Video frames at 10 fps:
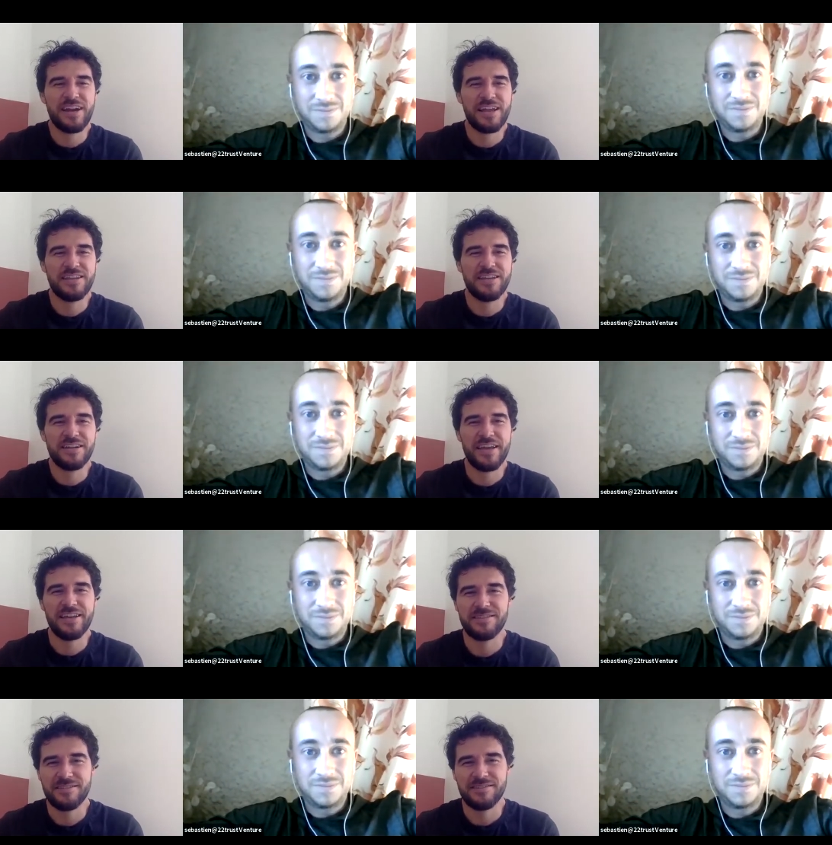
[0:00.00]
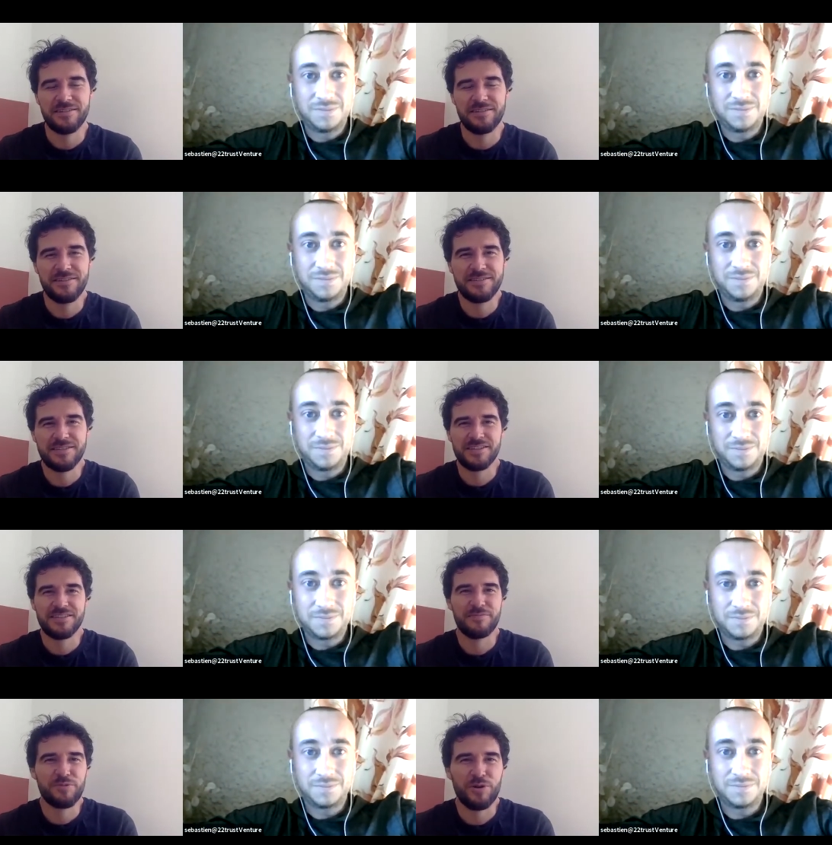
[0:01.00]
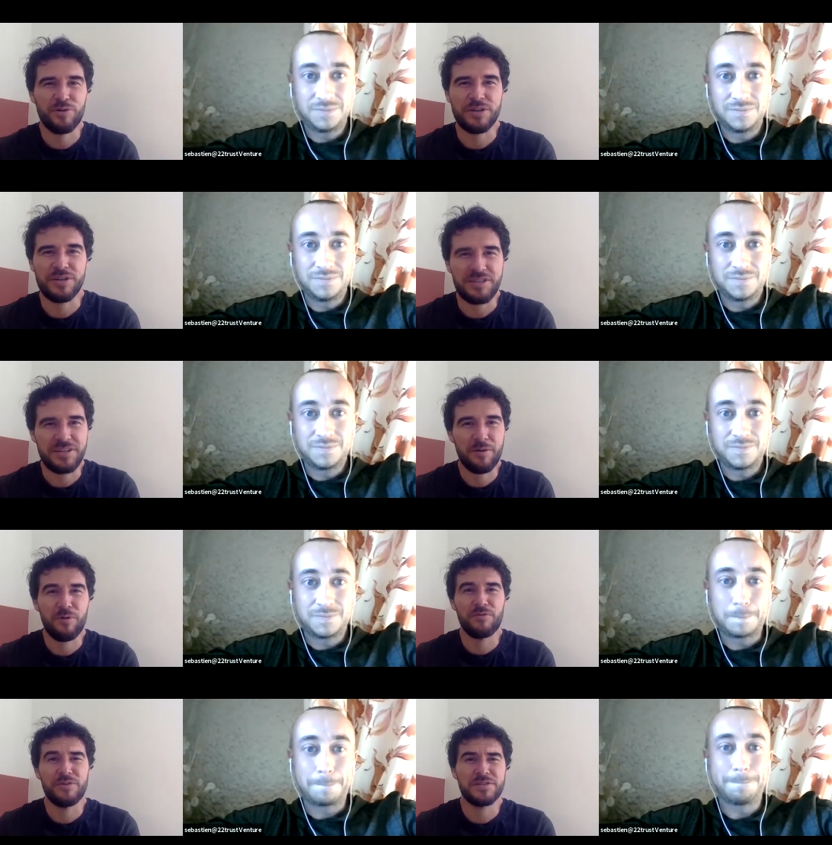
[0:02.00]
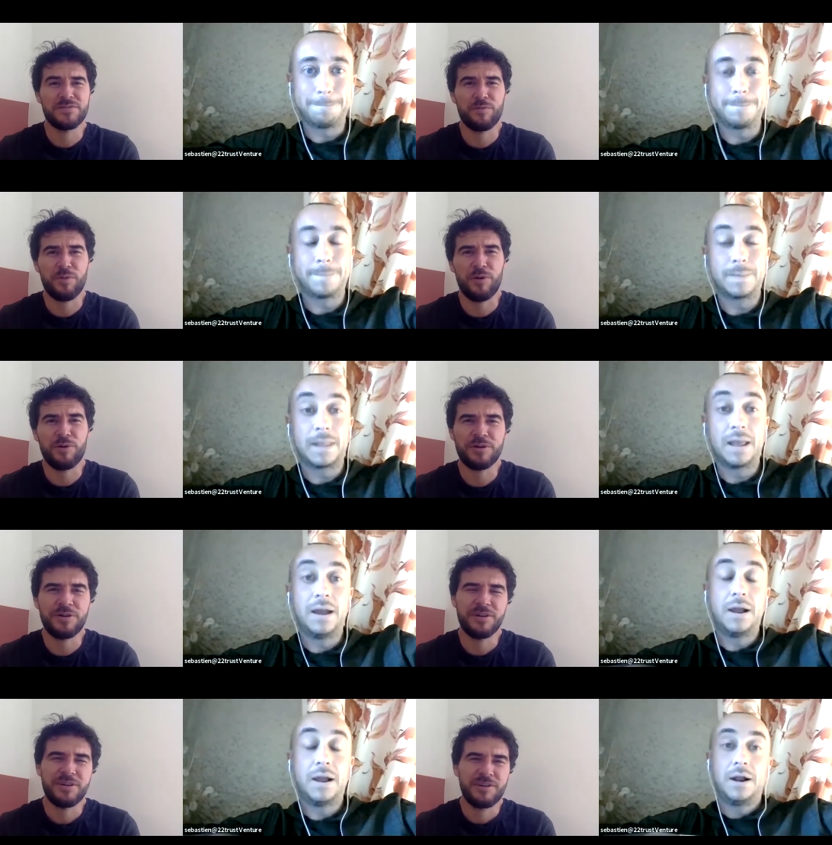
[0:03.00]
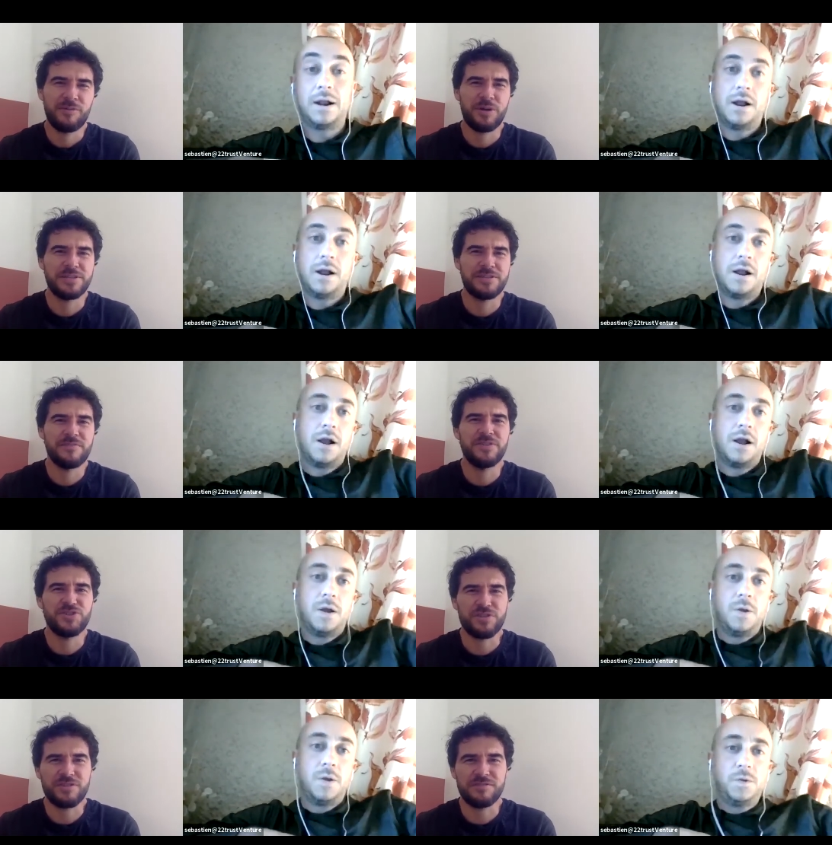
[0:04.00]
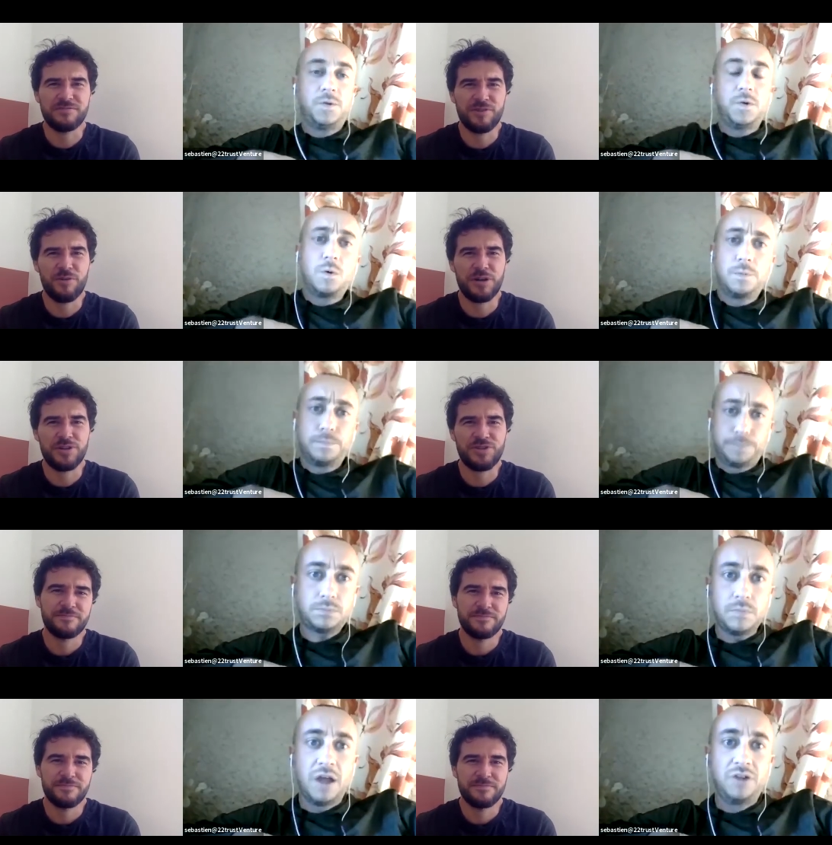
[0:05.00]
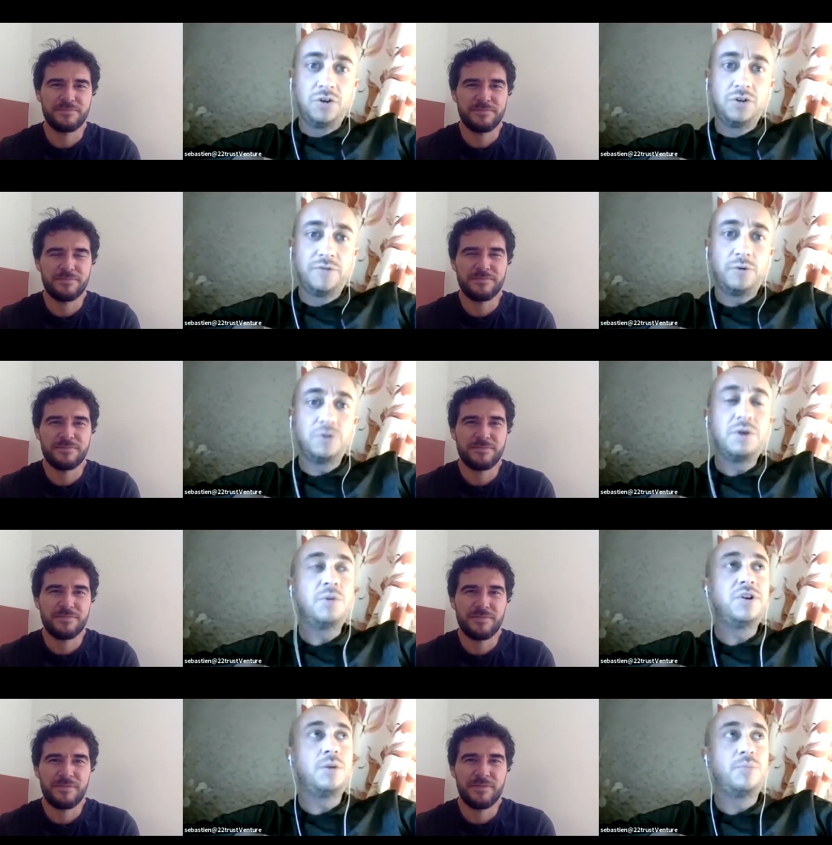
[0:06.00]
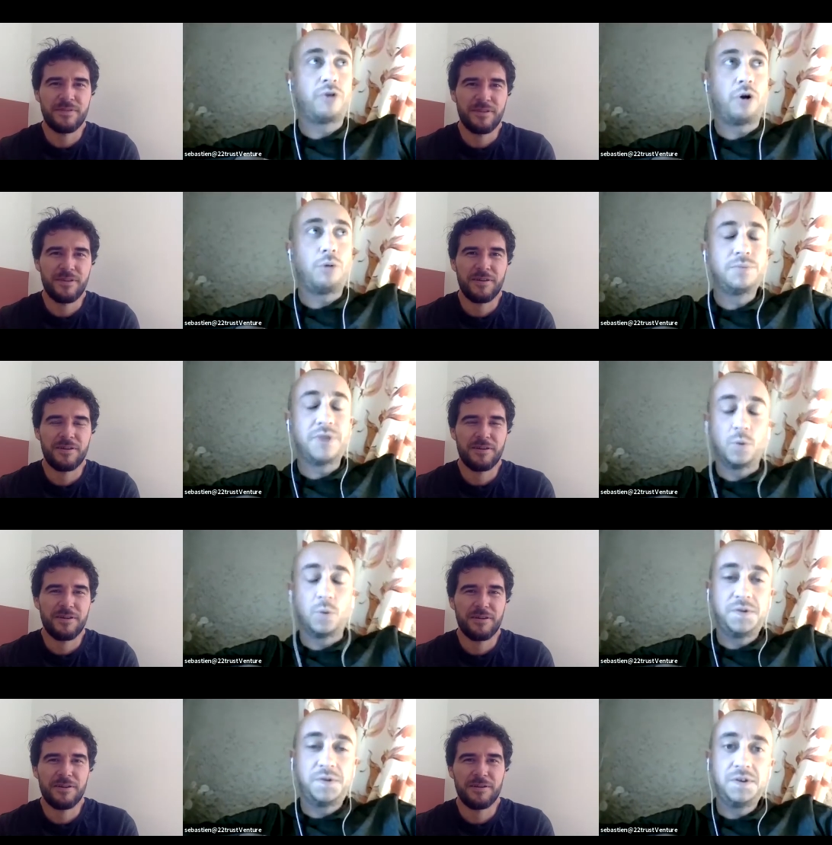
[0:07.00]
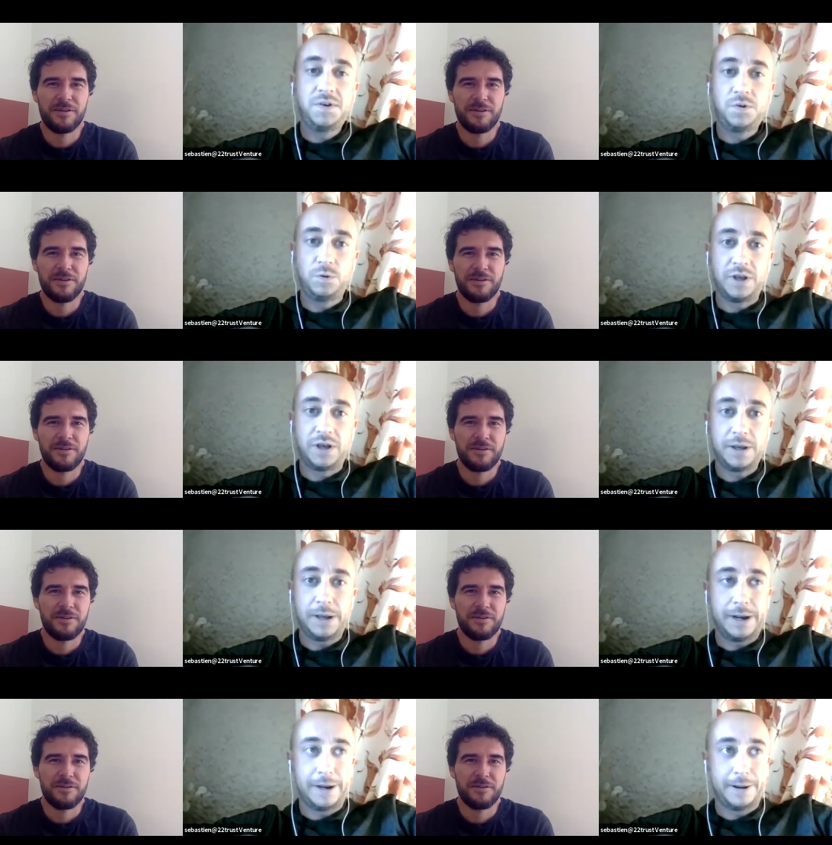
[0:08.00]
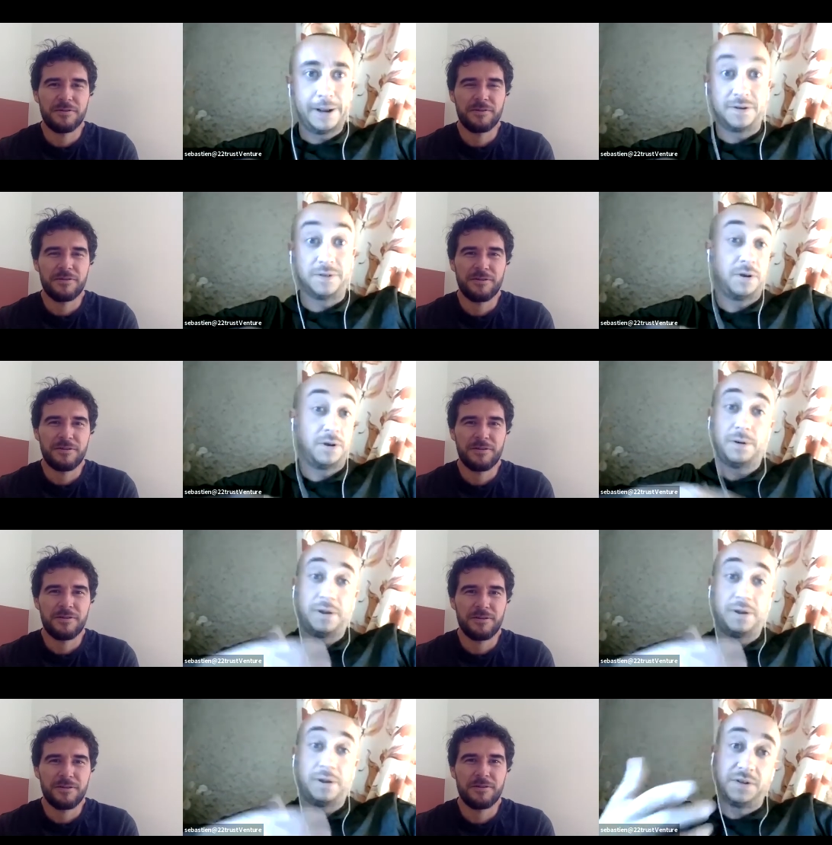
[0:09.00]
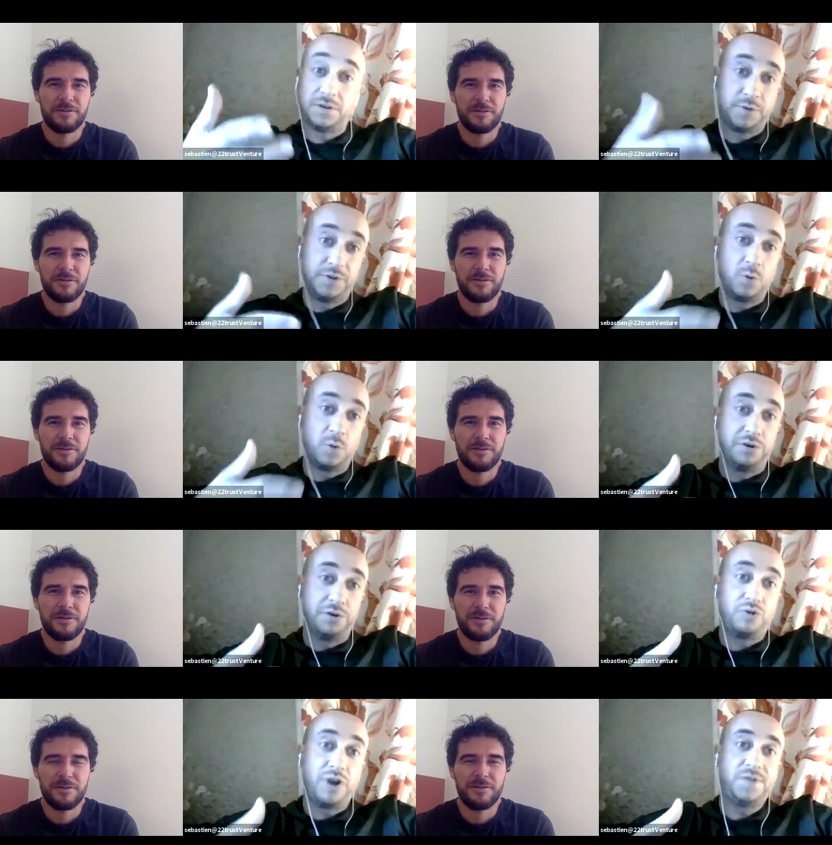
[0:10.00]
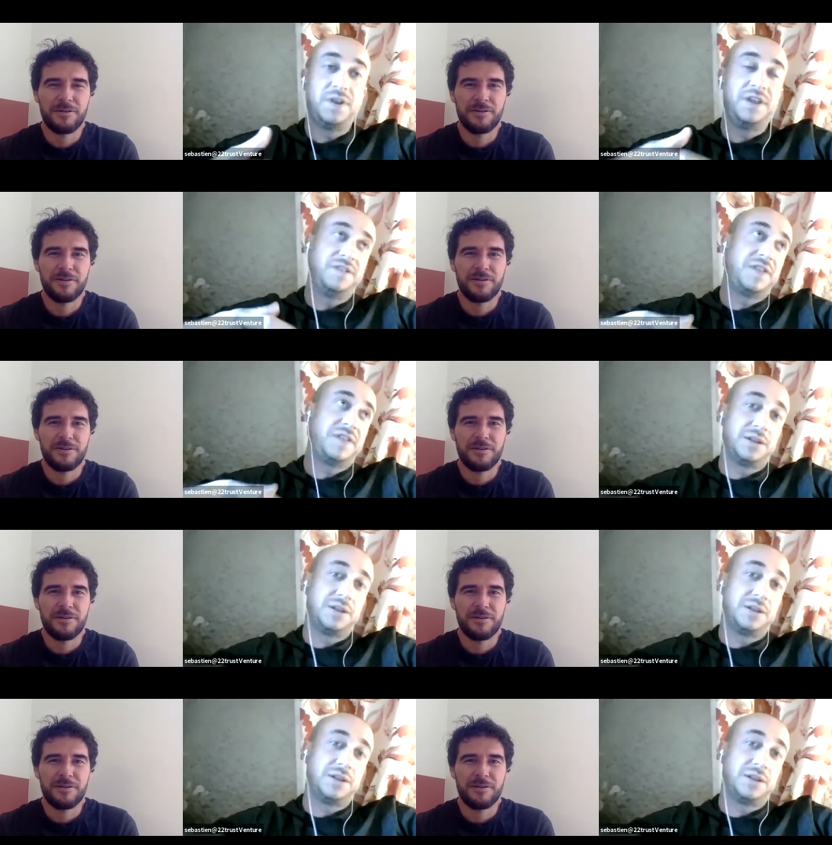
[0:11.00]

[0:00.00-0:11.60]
Speaker 1: ideal case uh, the startup growing a couple of years from now on? so the,
Speaker 2: the fundamental problem that we see today uh, and at, uh, at, the end of the day we address is that